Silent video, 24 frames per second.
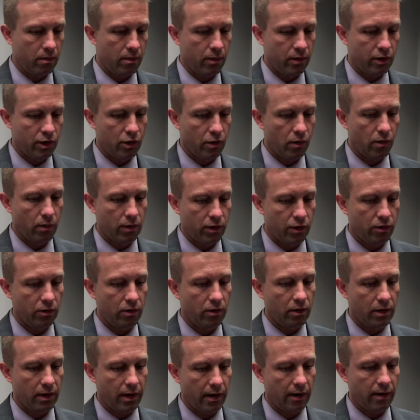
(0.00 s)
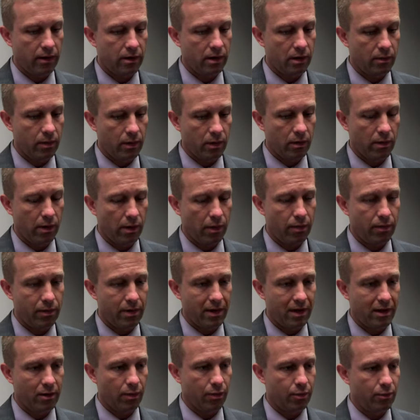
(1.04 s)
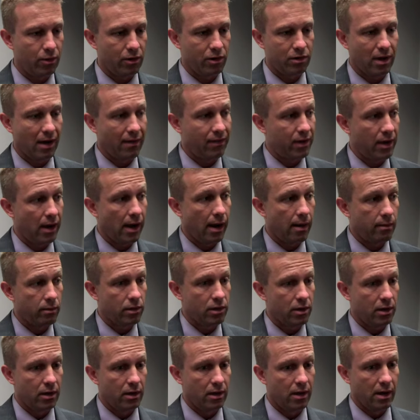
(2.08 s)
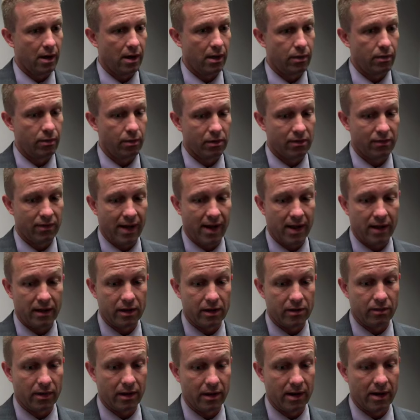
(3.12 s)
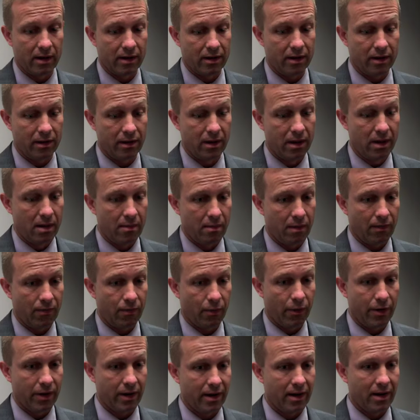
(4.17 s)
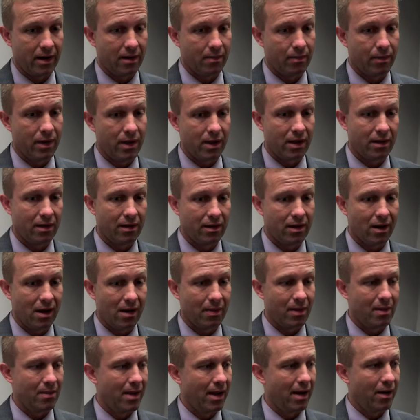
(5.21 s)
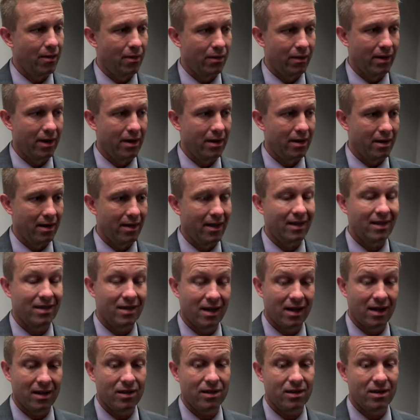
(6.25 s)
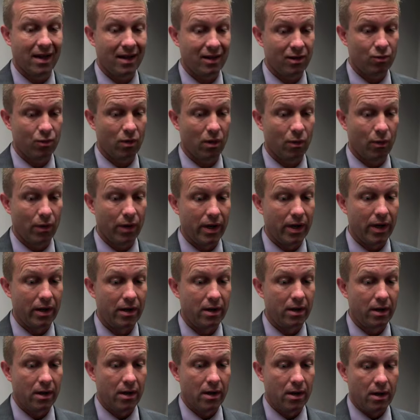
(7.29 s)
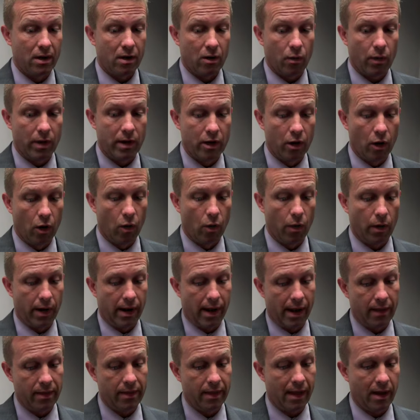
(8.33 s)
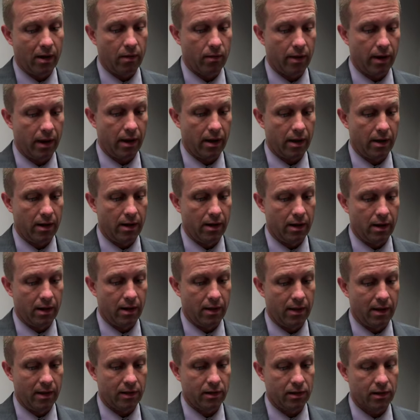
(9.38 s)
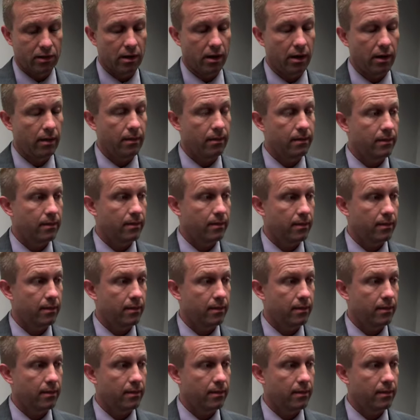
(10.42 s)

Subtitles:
we're showing a little character, and we got to go through those tough times and through those valleys right now before you're going to hit up the top of the mountain, right? And I think that's where we know we're heading that way, and that's exciting.